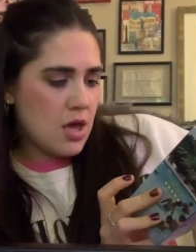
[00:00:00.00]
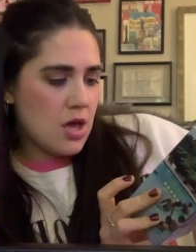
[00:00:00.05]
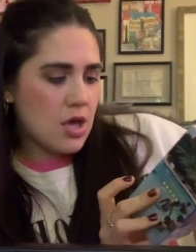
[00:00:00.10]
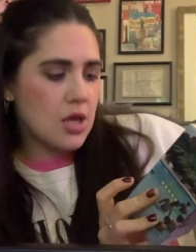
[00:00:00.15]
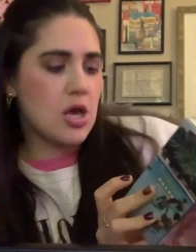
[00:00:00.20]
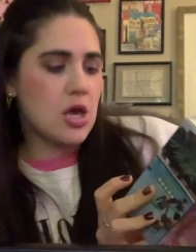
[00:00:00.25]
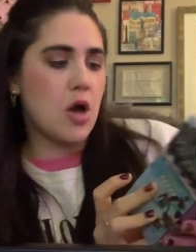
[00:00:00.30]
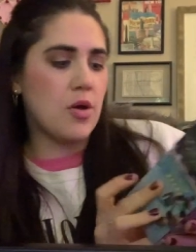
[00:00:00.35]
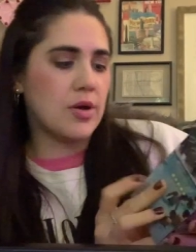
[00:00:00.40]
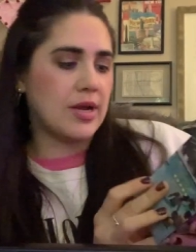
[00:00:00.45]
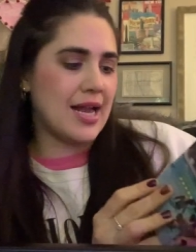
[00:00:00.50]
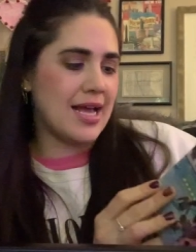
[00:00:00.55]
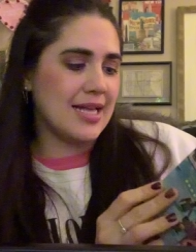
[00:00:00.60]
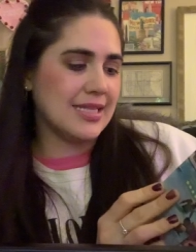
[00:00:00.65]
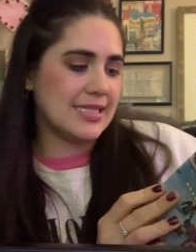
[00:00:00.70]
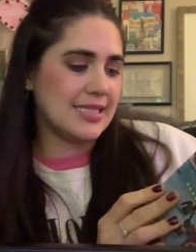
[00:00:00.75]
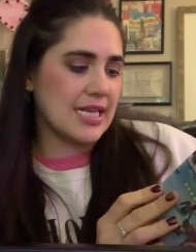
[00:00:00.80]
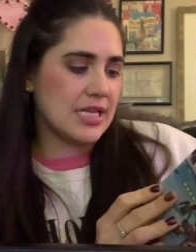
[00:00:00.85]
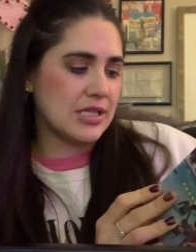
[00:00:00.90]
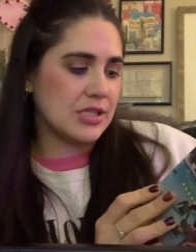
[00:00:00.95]
Coconut
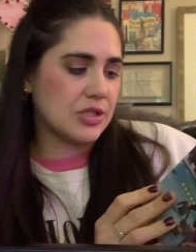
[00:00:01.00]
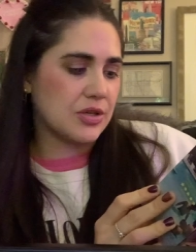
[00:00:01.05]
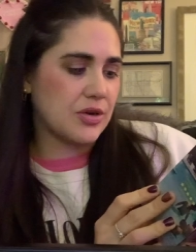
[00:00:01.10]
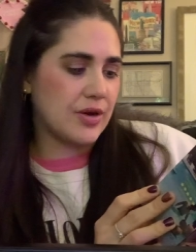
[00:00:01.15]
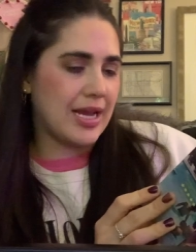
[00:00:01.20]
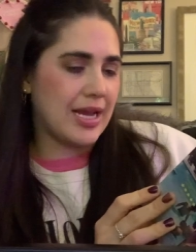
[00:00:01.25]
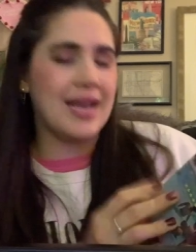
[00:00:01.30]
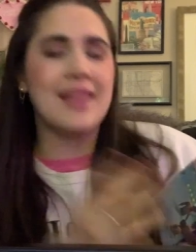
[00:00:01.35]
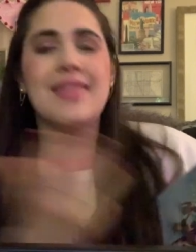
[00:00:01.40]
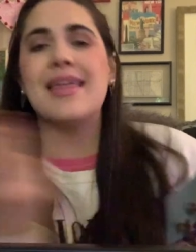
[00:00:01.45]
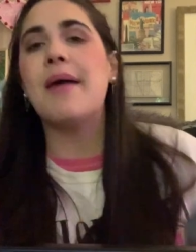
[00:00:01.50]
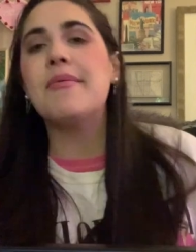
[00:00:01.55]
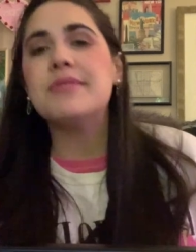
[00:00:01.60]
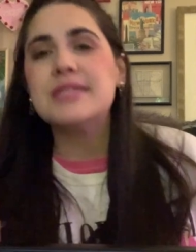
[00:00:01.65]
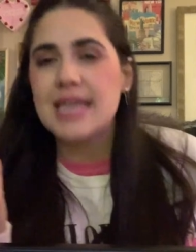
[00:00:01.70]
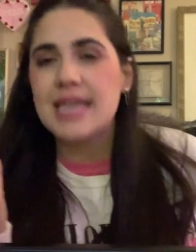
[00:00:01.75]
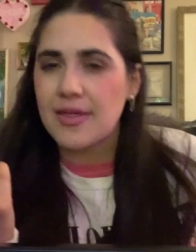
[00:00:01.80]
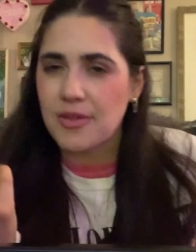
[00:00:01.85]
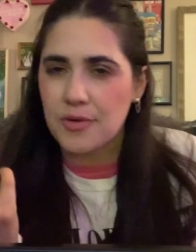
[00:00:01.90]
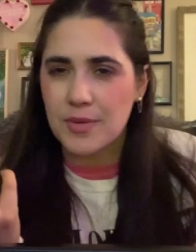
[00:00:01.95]
sunscreen. That was
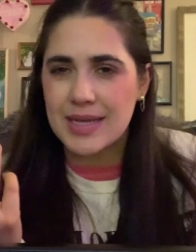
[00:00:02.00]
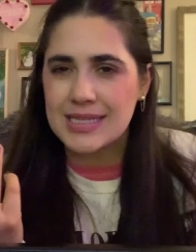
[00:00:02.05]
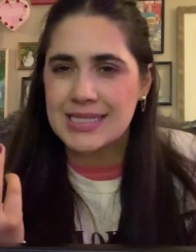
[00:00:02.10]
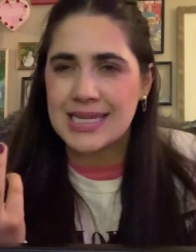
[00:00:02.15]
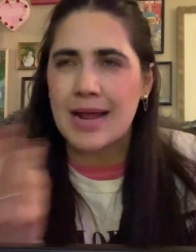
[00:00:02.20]
the other reason.